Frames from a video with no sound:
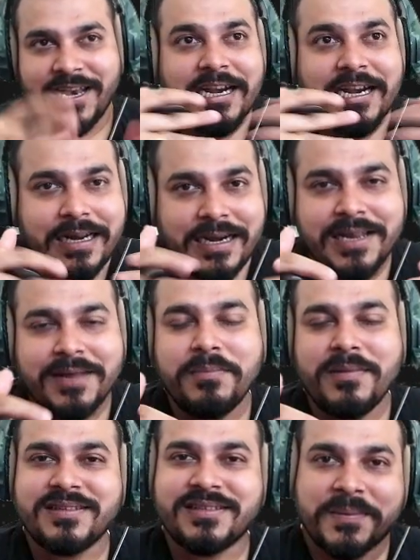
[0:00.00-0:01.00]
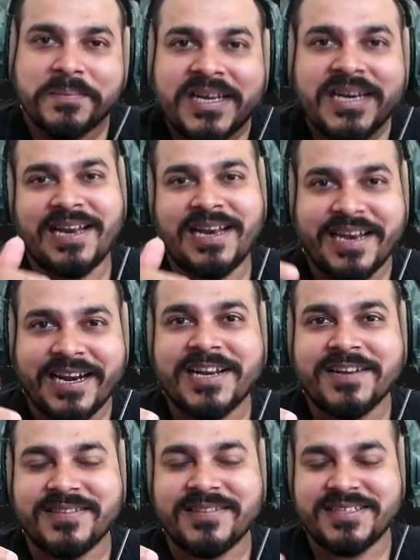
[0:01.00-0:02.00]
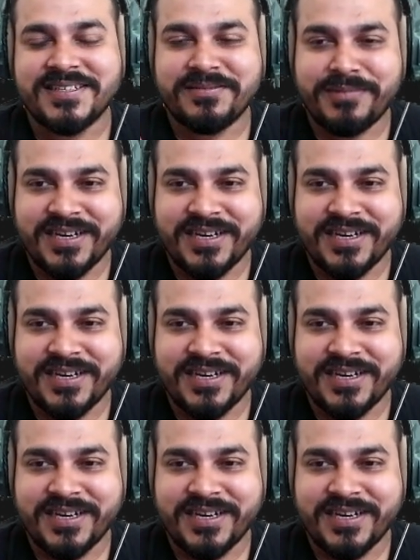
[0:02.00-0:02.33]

literally means something like negative distance,